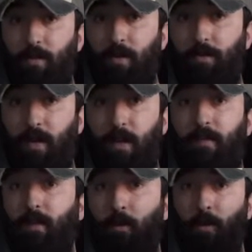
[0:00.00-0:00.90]
I've done,
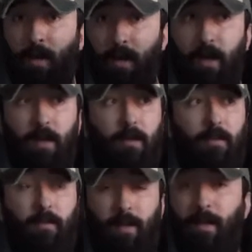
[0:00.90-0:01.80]
so
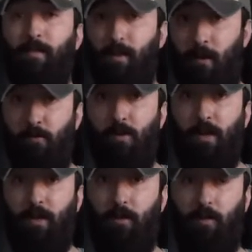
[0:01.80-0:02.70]
it's a
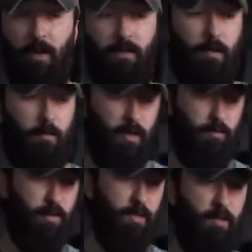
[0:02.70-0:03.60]
really good one. So I'm going to
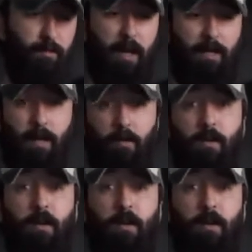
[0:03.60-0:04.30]
put this back down,